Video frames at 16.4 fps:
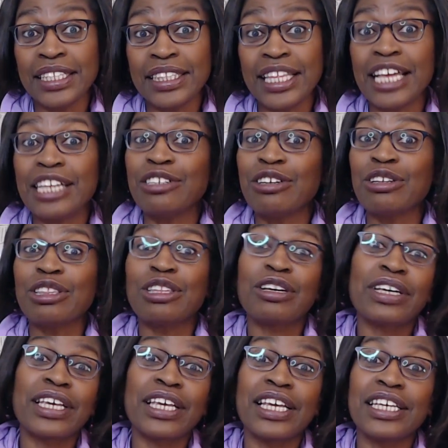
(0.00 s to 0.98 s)
that you're
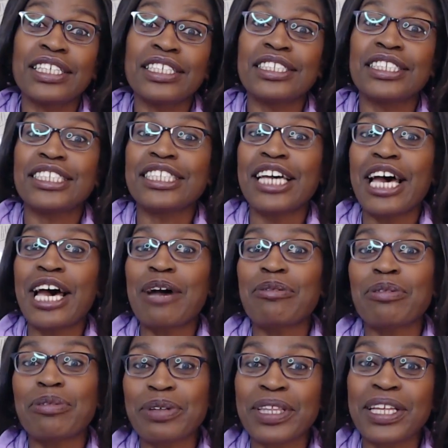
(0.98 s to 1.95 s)
looking to have
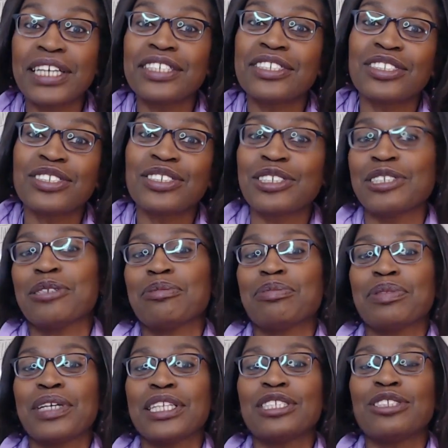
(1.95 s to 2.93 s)
a relationship,
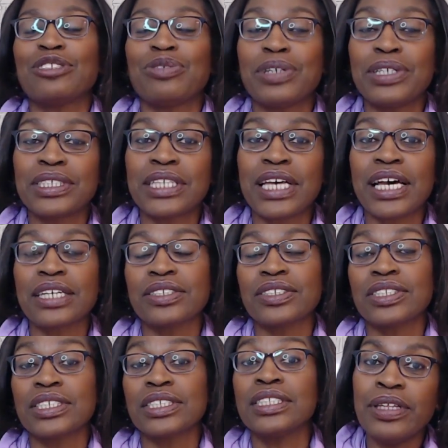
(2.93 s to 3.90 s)
not a
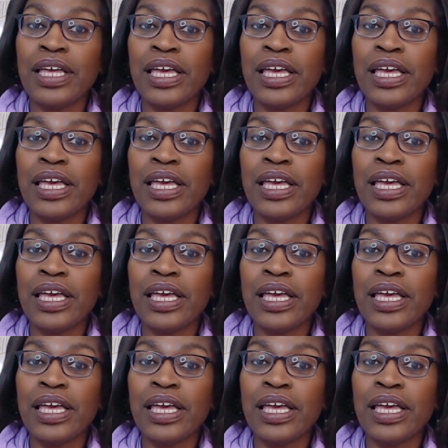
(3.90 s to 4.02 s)
transaction.